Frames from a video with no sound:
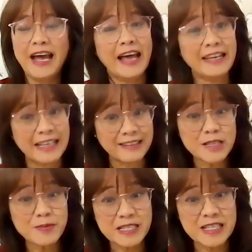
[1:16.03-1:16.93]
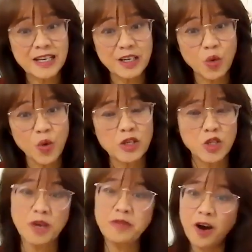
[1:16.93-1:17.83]
And in this particular
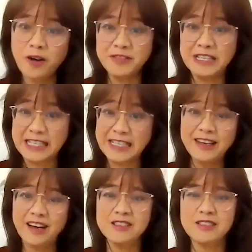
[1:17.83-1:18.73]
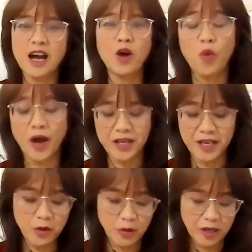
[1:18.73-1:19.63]
workshop of the Lingnan style white
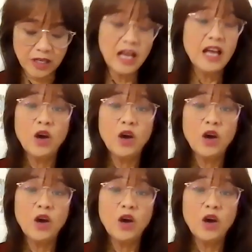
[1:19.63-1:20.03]
egret,